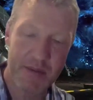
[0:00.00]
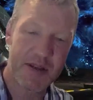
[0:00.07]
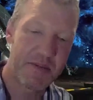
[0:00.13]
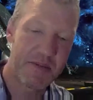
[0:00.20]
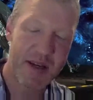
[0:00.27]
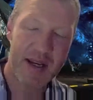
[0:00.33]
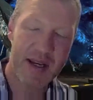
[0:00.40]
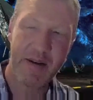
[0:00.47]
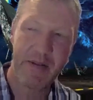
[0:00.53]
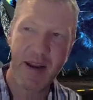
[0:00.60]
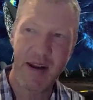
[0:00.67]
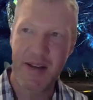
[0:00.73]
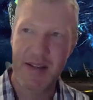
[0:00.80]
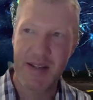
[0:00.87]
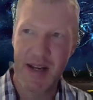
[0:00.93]
So the Meerkat
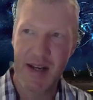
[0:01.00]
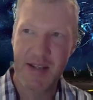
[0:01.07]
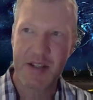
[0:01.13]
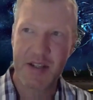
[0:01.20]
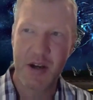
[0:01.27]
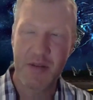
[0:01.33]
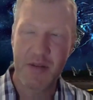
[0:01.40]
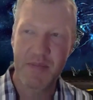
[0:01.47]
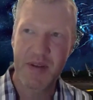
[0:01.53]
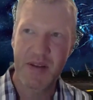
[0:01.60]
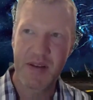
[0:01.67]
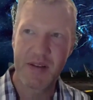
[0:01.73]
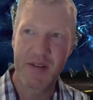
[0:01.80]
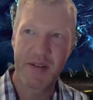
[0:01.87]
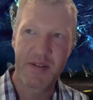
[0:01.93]
Radio Telescope
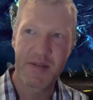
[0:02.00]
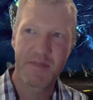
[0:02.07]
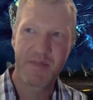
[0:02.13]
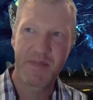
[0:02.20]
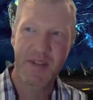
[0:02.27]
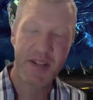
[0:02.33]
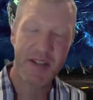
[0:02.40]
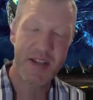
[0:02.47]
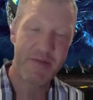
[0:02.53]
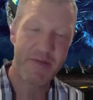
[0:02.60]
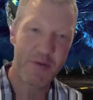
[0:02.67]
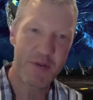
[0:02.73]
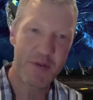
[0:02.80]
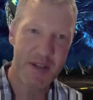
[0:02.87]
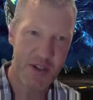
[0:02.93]
is
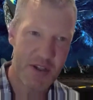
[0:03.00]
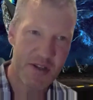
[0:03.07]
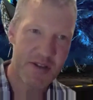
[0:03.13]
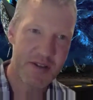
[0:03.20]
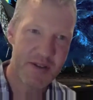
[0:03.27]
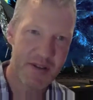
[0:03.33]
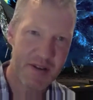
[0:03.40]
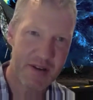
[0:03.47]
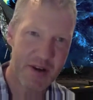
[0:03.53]
64 dishes